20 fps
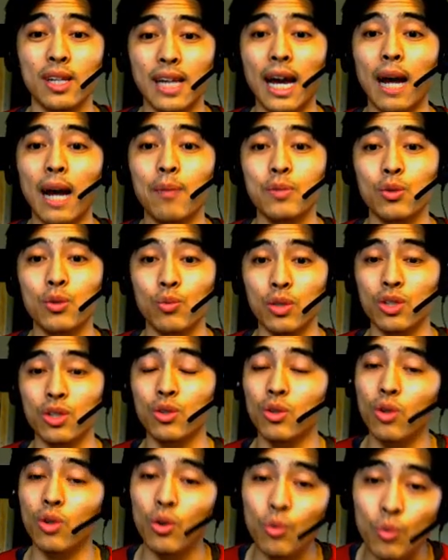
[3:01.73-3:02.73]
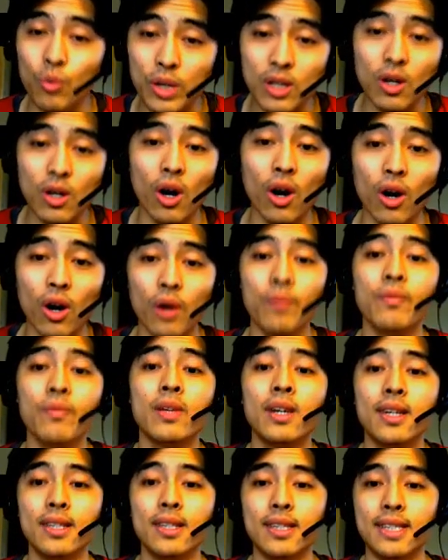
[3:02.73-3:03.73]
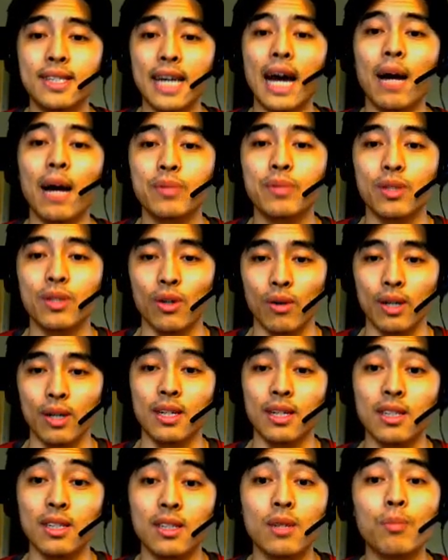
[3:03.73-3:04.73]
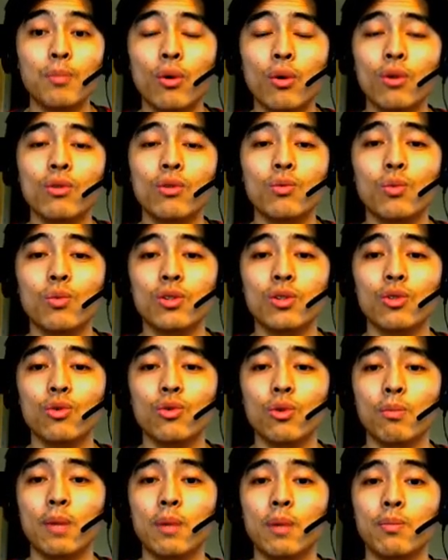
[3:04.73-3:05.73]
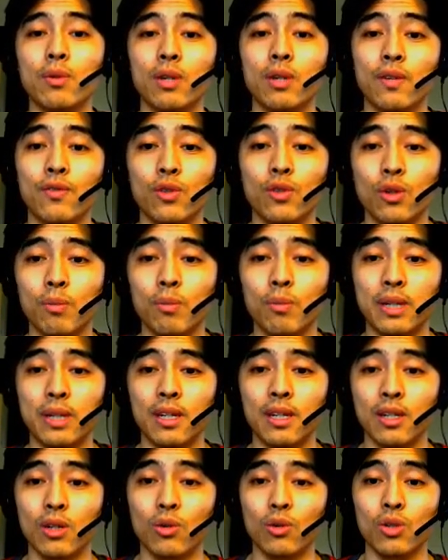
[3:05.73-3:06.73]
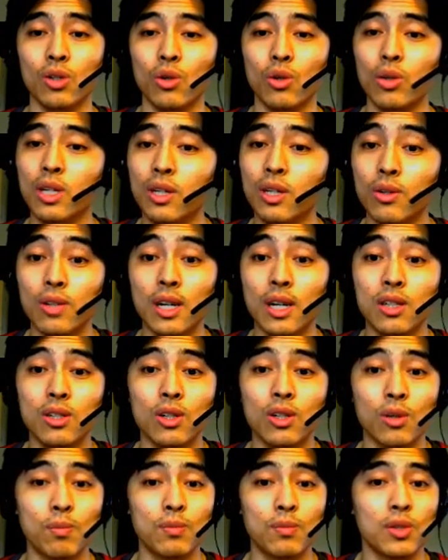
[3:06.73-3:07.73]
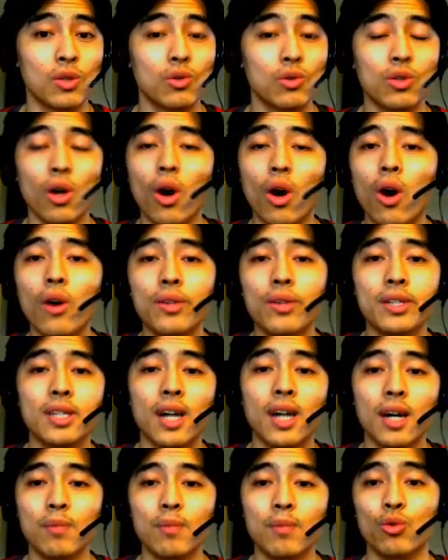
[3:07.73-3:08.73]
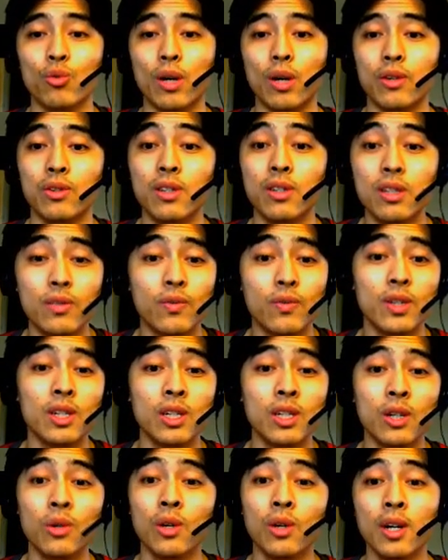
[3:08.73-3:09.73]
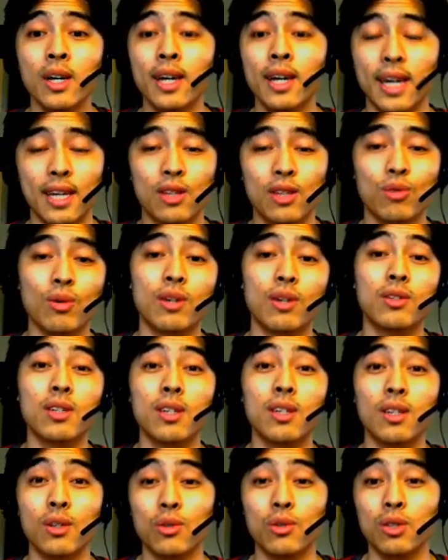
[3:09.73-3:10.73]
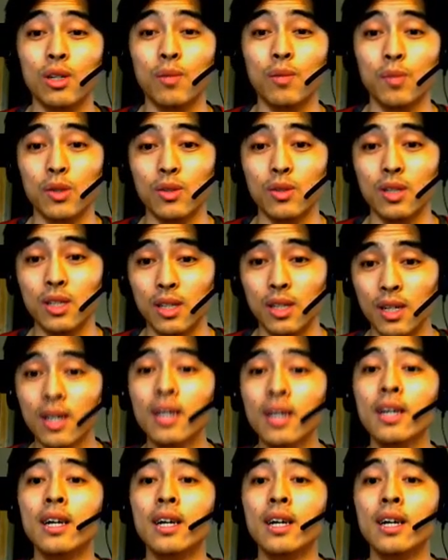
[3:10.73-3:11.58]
apps, which we call dApps. All right, that's an important word to remember if you're a beginner. You'll hear that term used all the time throughout this video and throughout the EOS community